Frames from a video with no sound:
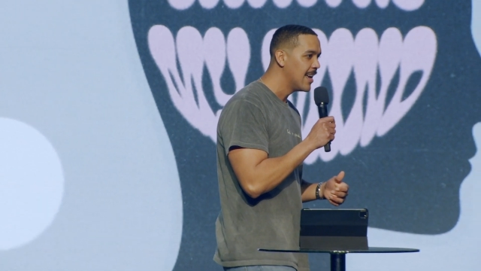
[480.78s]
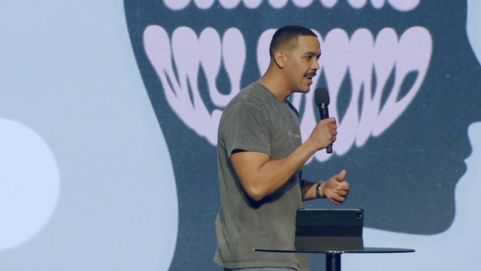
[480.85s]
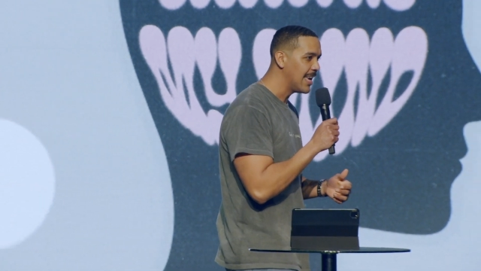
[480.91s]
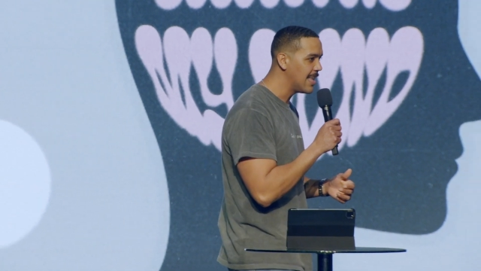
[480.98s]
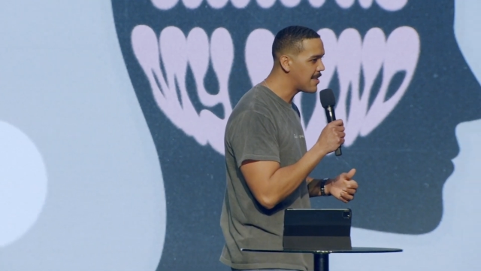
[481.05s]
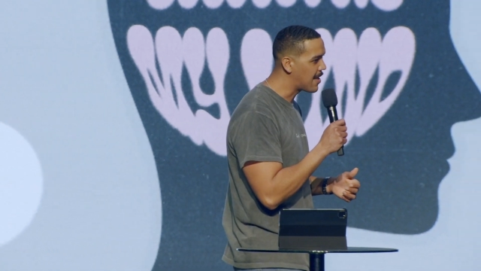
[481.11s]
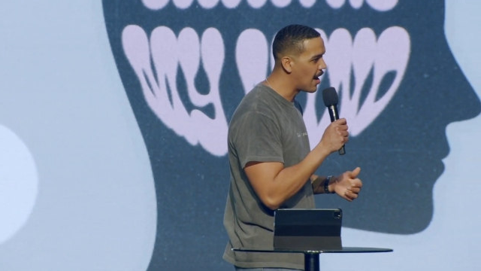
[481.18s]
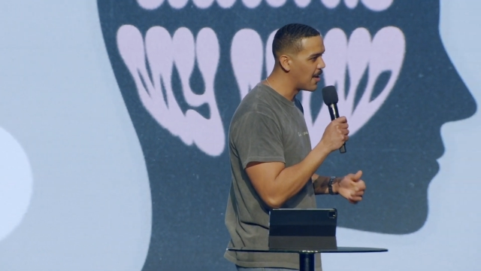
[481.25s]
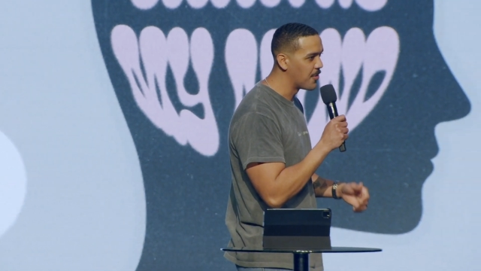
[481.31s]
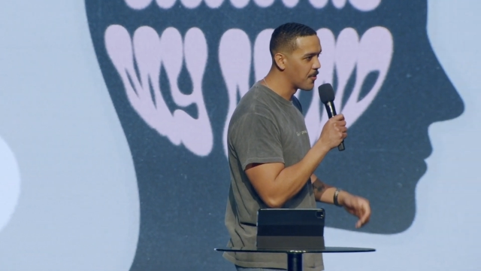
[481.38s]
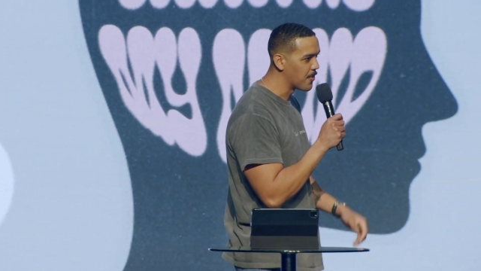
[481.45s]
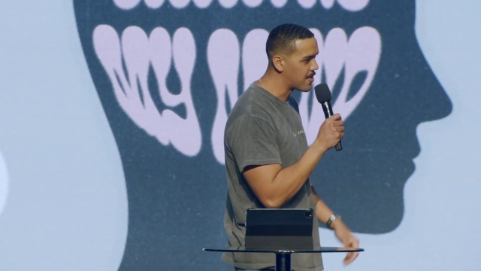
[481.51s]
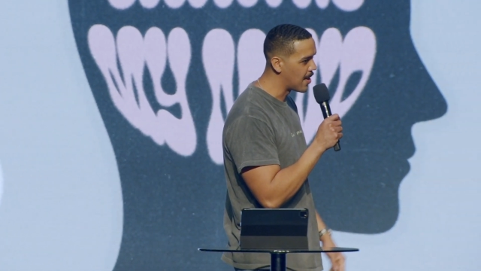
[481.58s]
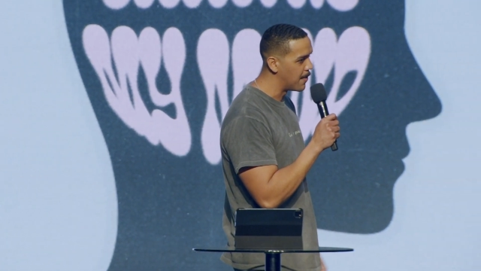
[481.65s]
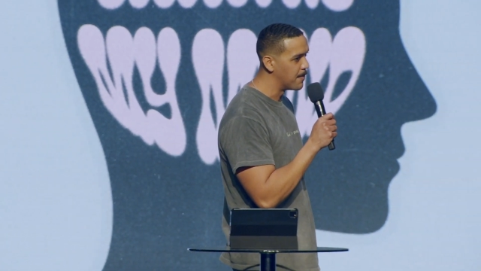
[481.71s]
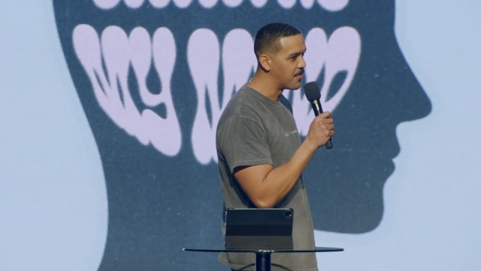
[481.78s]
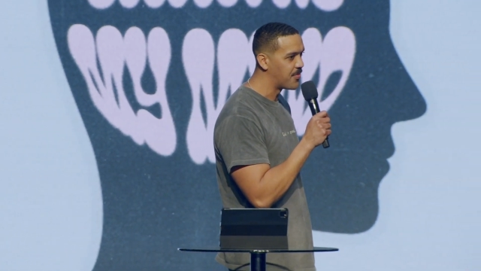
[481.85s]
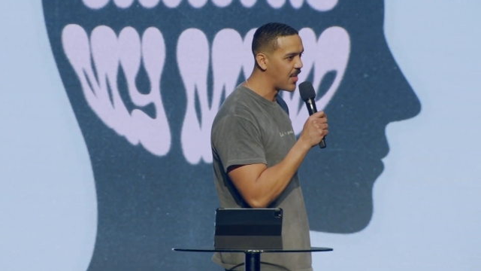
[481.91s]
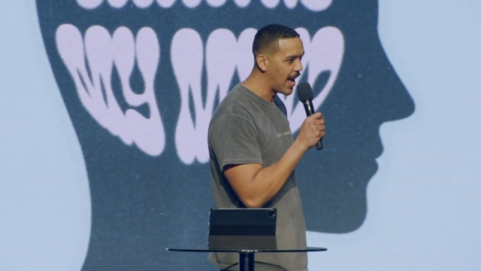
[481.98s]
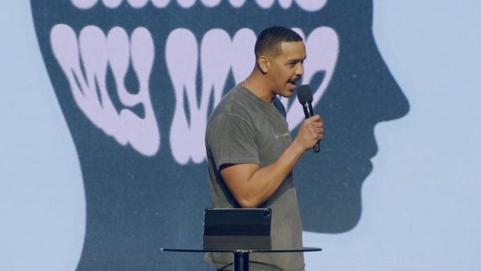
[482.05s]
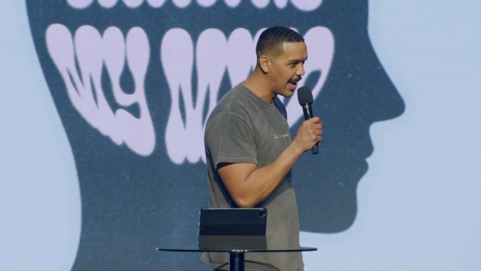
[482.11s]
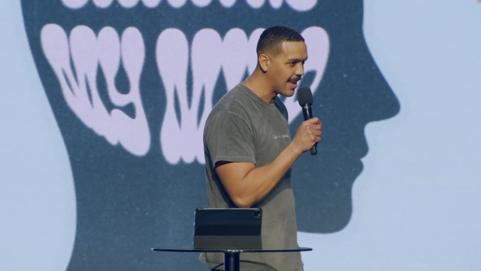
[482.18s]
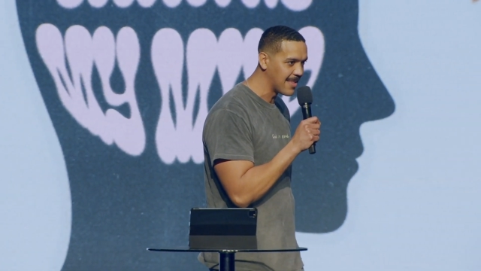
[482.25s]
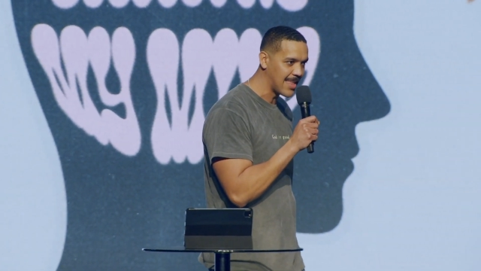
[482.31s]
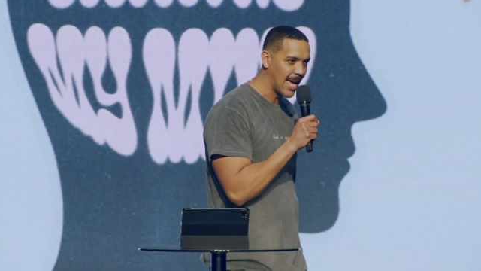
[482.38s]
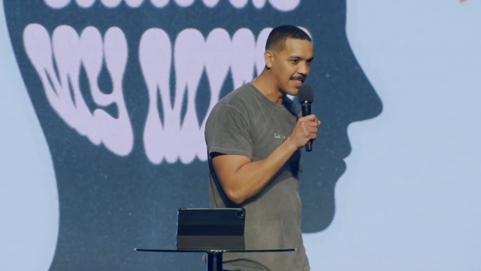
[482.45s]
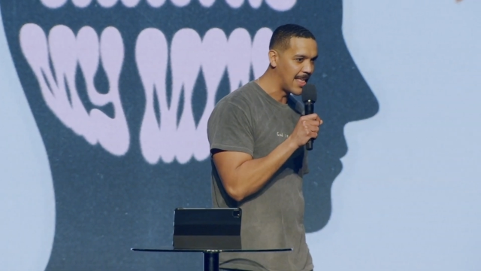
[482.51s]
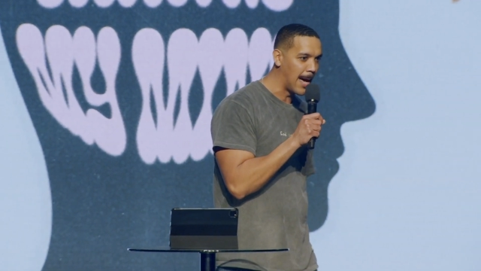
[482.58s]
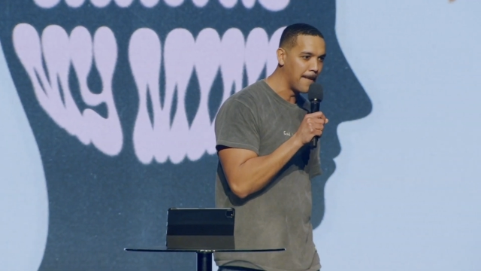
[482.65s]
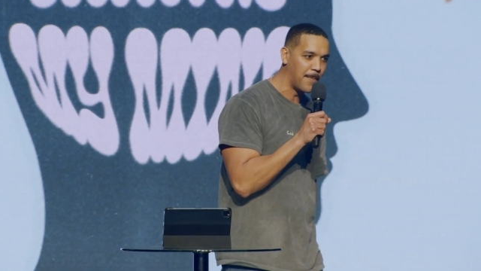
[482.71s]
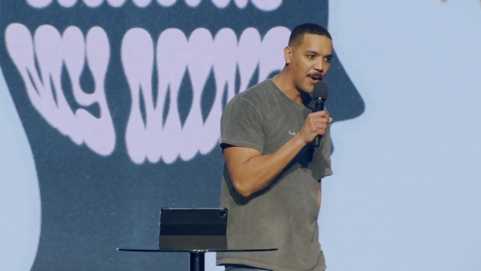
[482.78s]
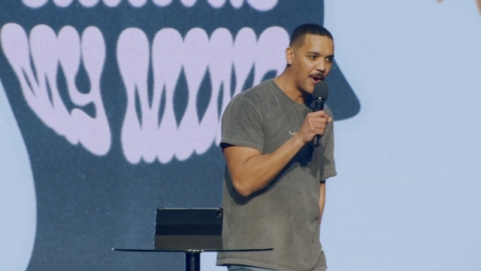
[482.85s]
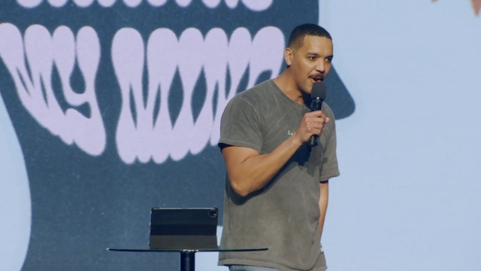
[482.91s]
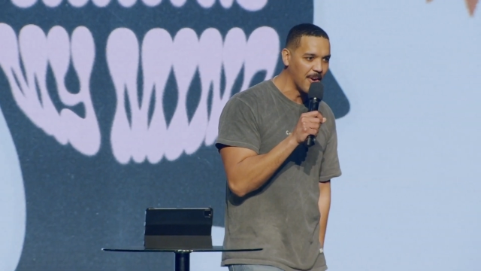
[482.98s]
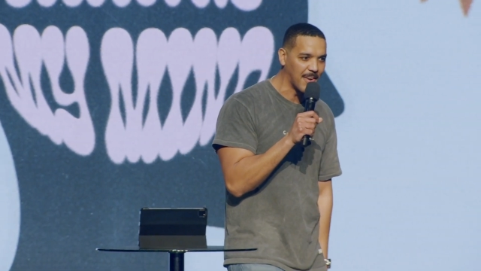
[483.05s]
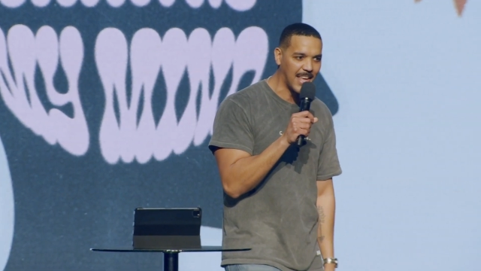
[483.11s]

he's gone through some things at that park.